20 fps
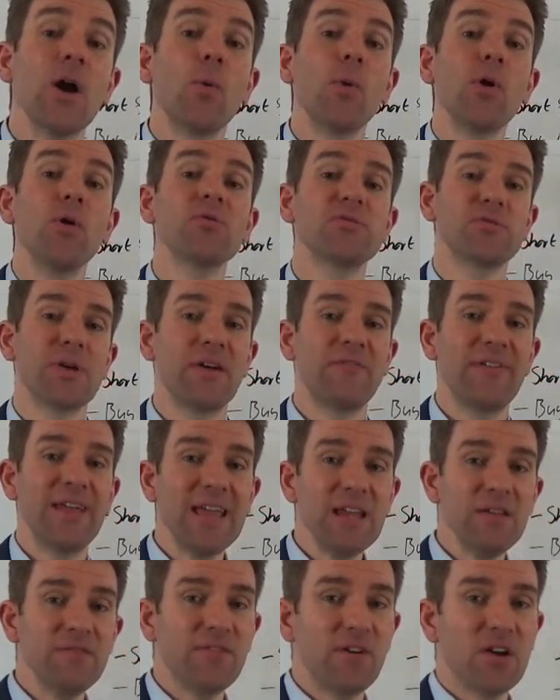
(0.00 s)
We also have
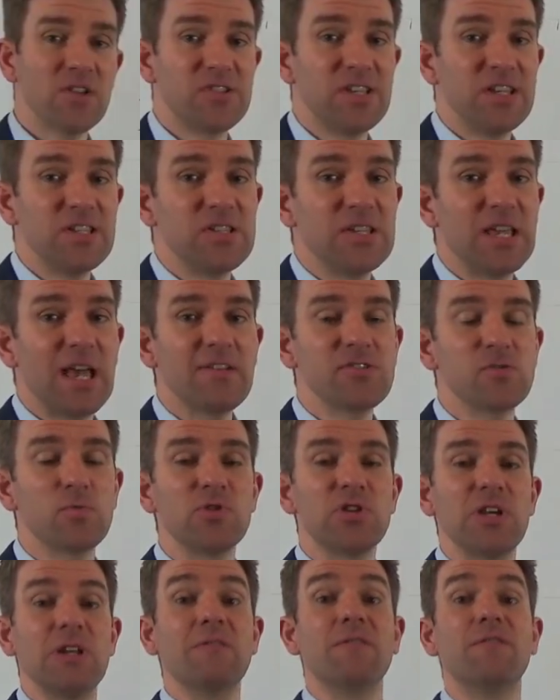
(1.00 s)
inverse ETFs,
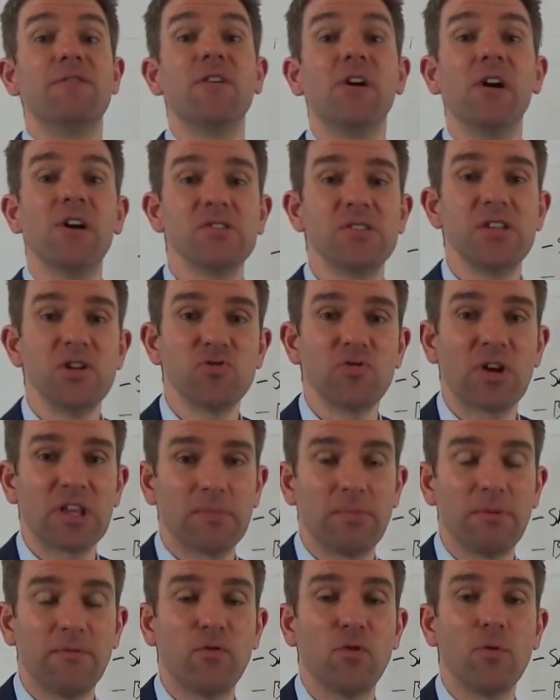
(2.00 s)
which inversely track the
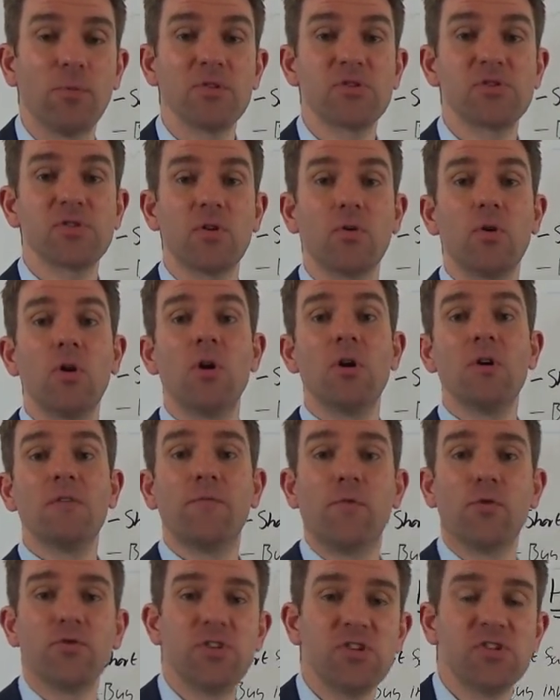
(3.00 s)
performance. So
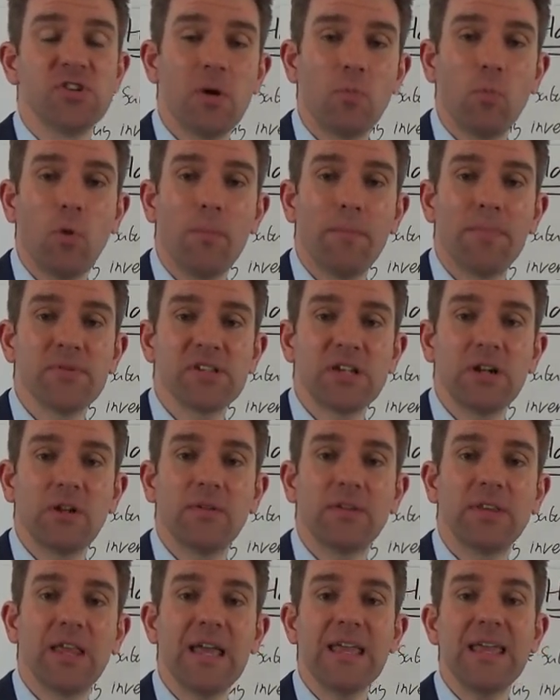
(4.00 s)
FTSE is up 1% on
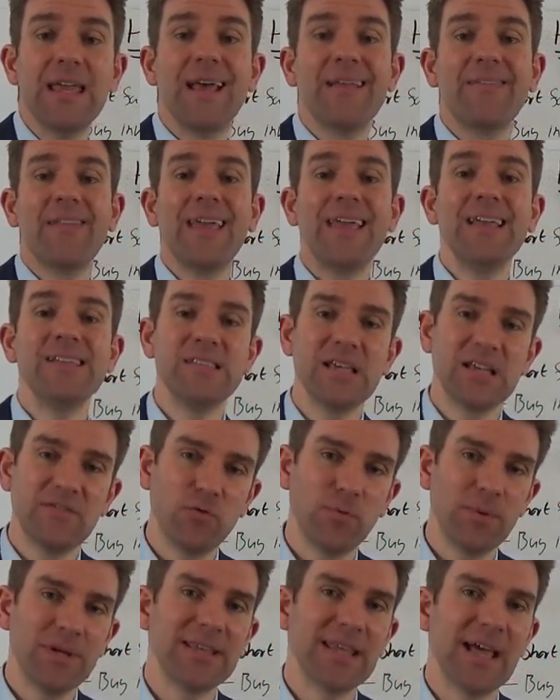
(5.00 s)
the day, the ETF
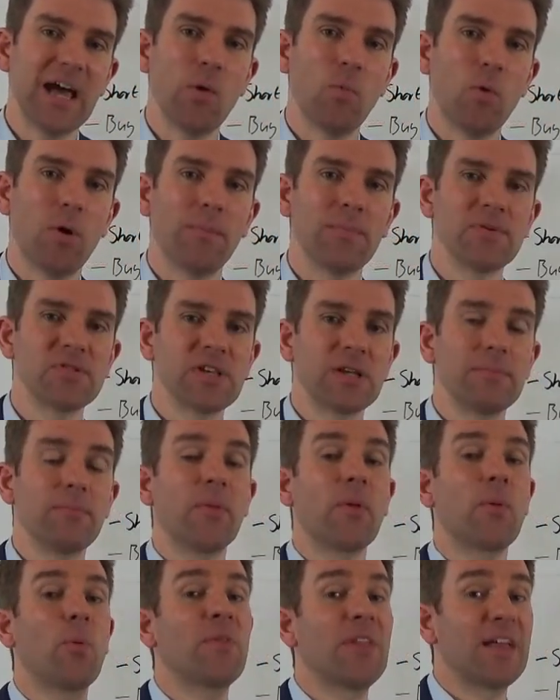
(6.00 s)
will be down 1%.
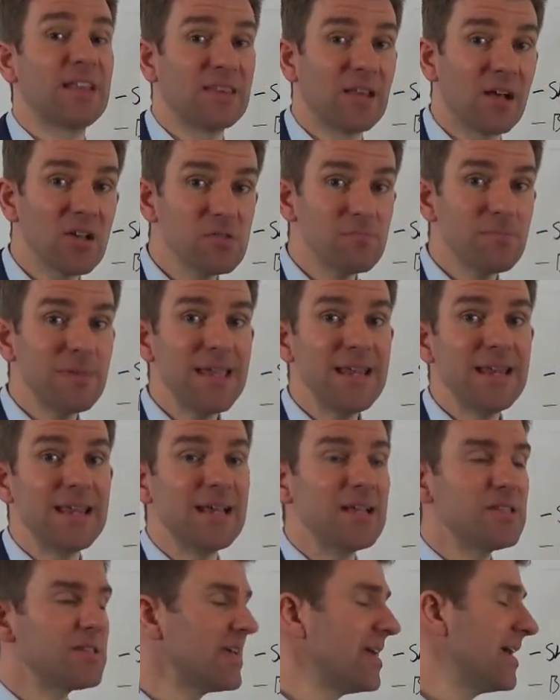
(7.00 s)
But what that does mean
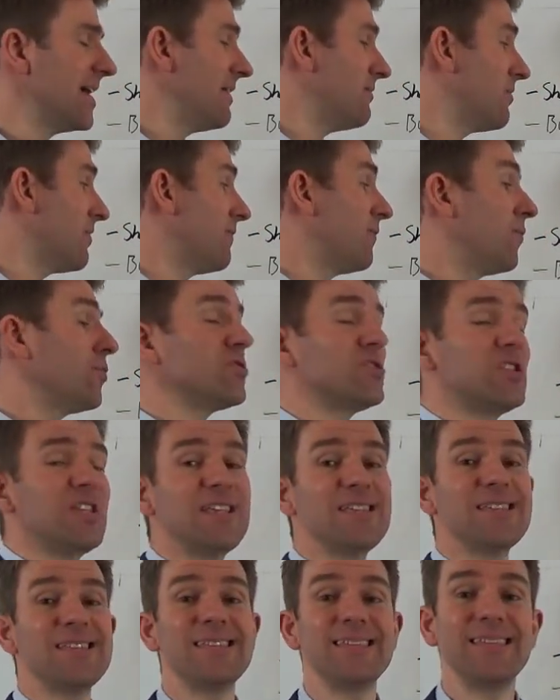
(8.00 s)
is if the FTSE
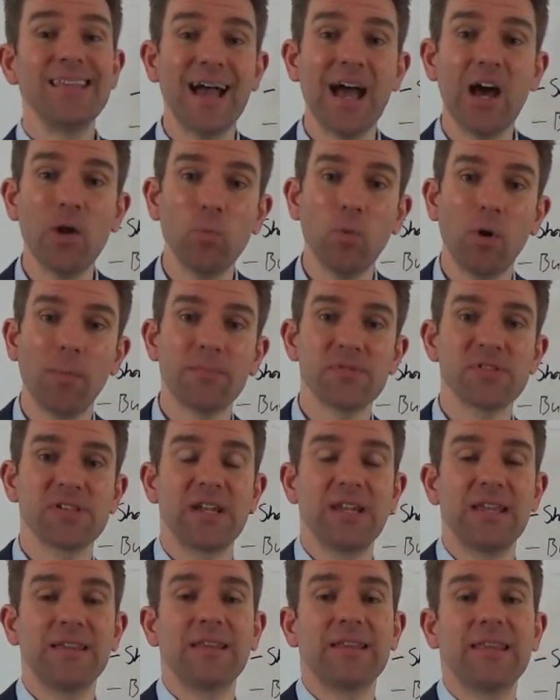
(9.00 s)
is down
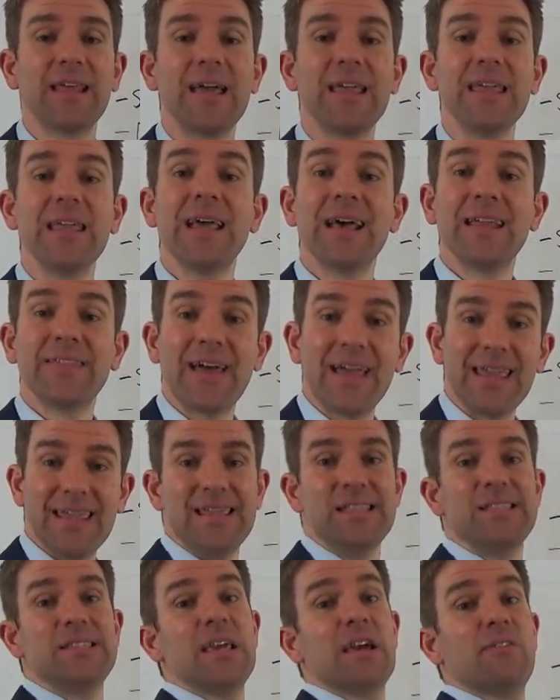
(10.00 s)
1% in the day, that
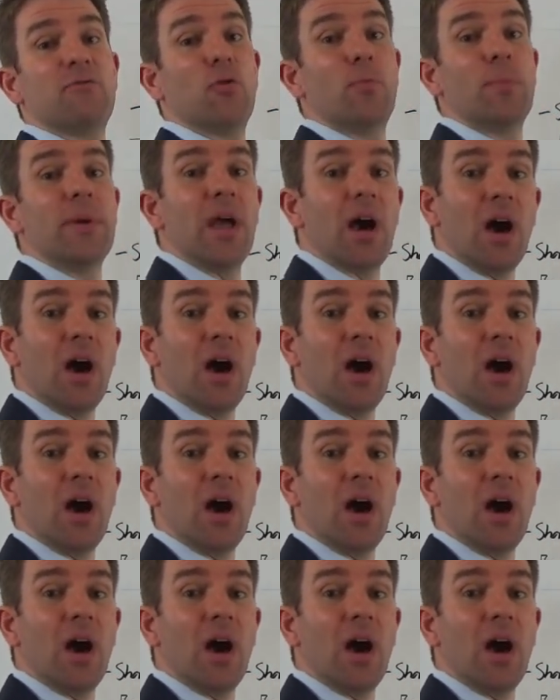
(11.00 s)
ETF will be